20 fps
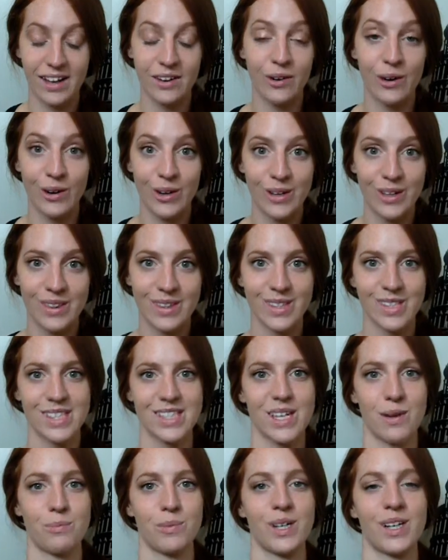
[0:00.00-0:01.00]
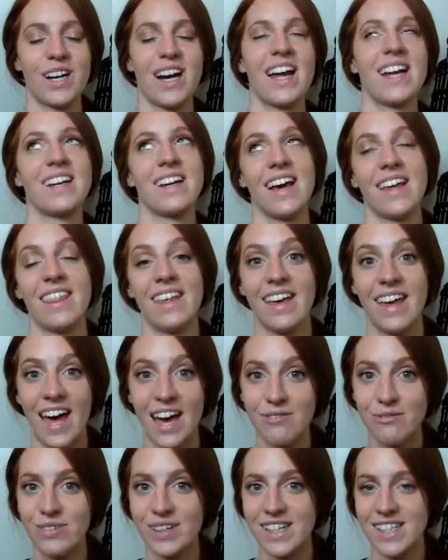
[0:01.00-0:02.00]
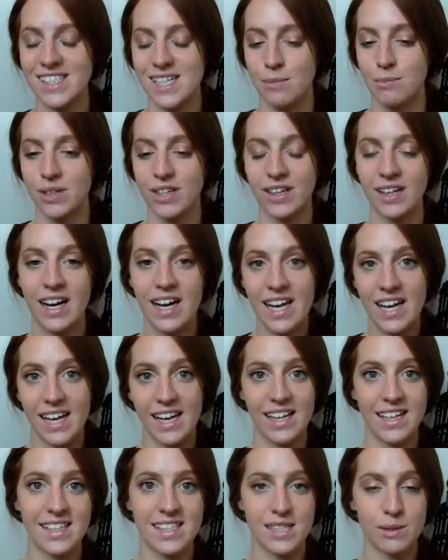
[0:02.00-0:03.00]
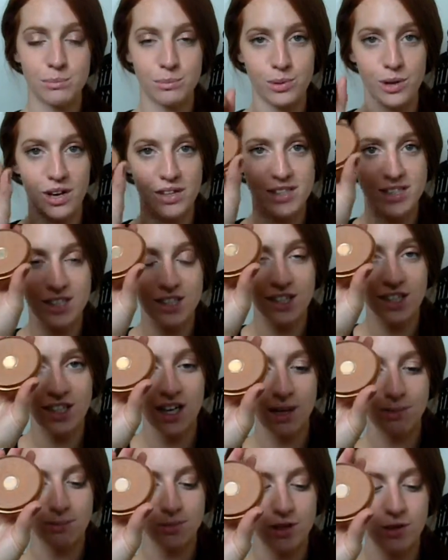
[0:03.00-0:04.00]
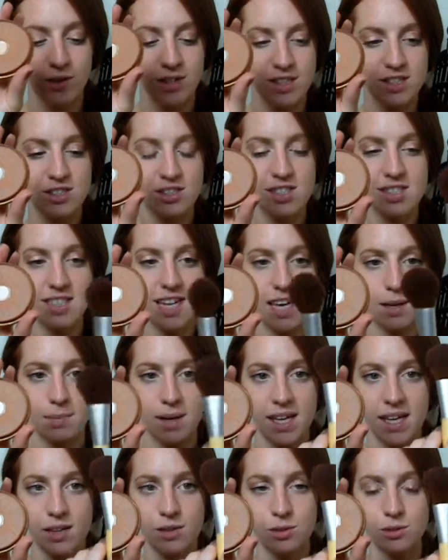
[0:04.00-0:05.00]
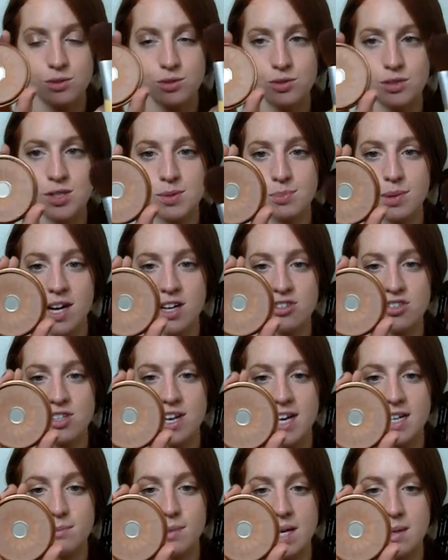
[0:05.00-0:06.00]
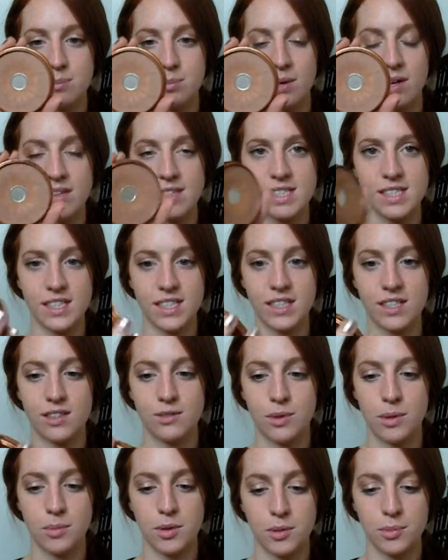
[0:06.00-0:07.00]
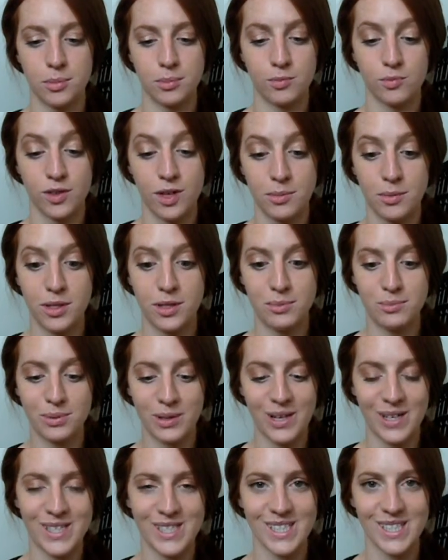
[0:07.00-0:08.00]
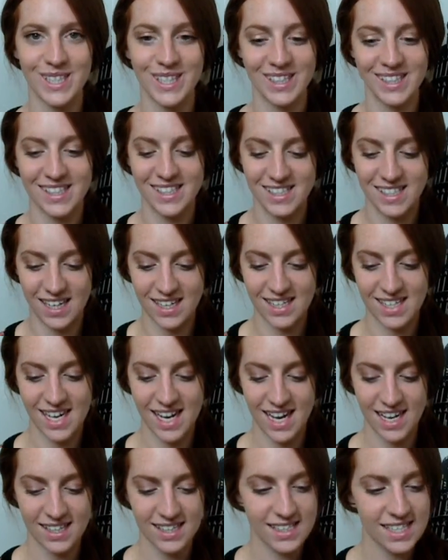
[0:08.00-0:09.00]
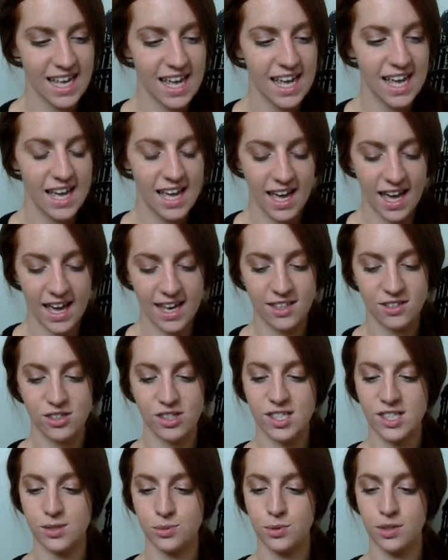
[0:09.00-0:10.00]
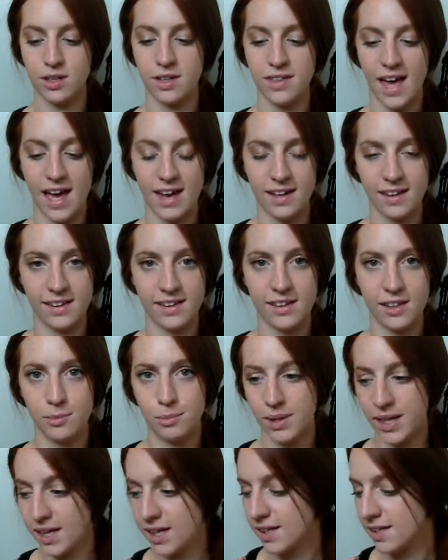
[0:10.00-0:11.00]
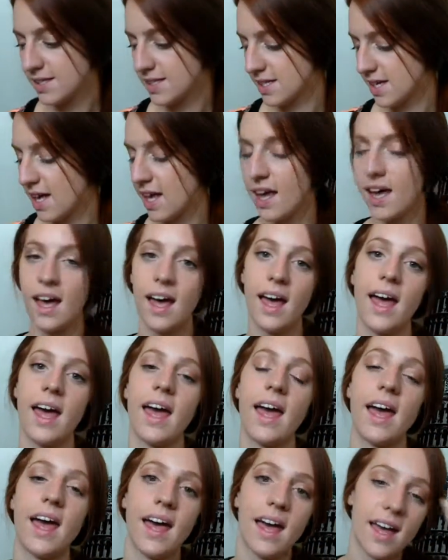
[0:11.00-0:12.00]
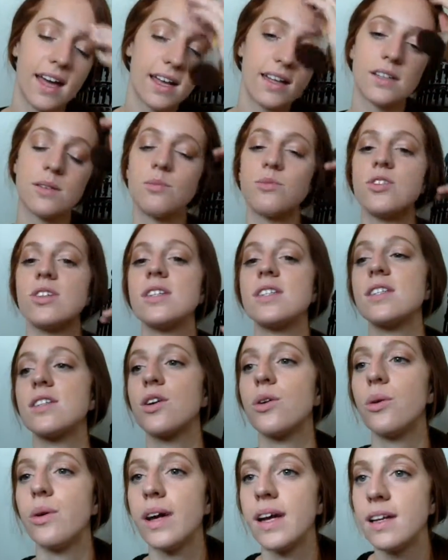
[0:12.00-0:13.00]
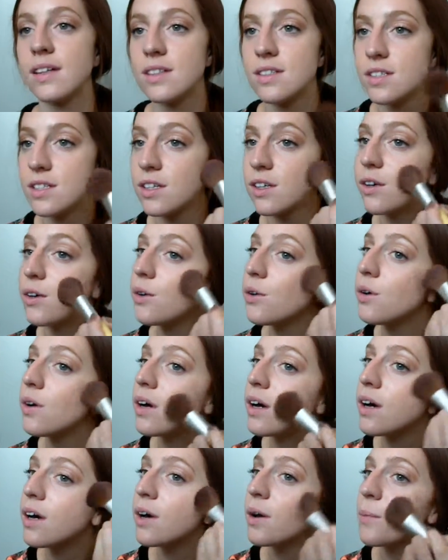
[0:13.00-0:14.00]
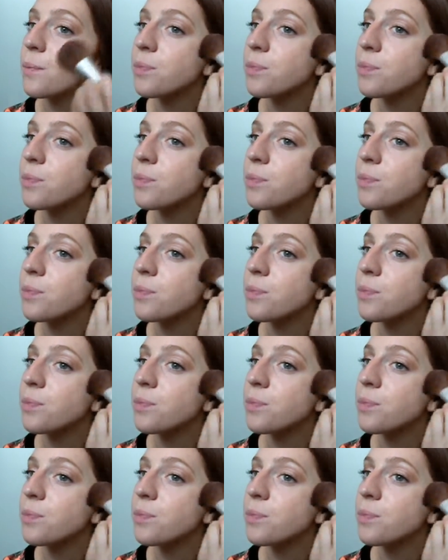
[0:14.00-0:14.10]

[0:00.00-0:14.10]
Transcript: at all this summer, and I think every summer, is some bronzer. I'm going to just take my Eco Tools brush and my bronzer, Rimmel bronzer in Sundance, and just swirl that a little bit. And I'm just going to